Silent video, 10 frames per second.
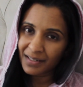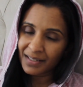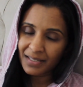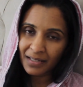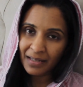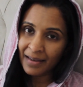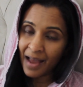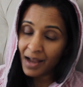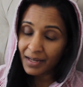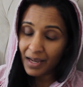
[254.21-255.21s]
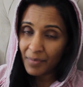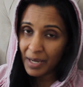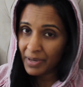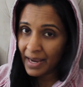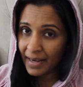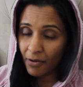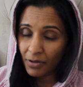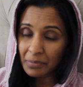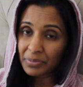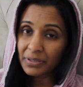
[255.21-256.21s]
It didn't knock my pain out
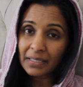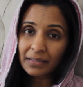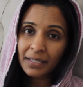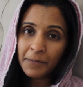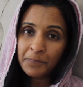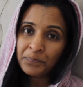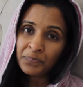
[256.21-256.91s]
completely.